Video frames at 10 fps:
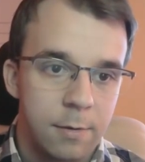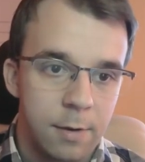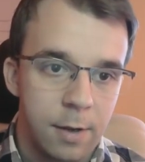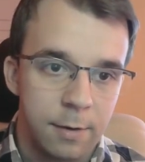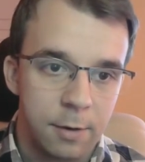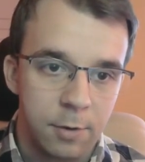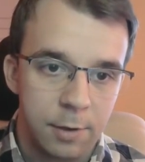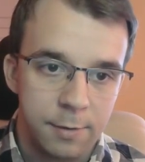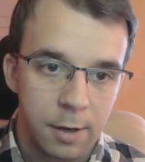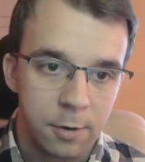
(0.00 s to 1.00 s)
And as you
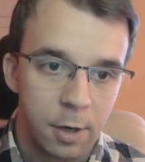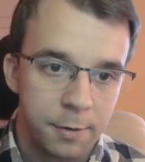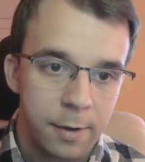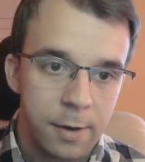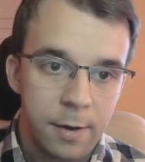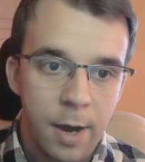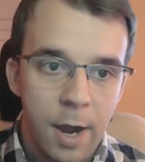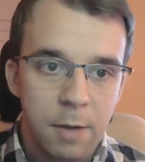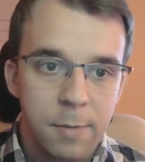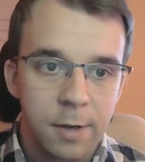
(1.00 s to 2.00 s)
can see, I got
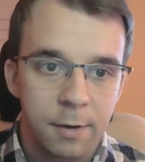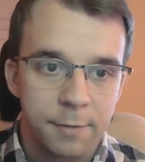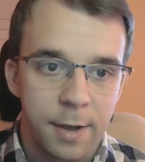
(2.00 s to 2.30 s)
9 because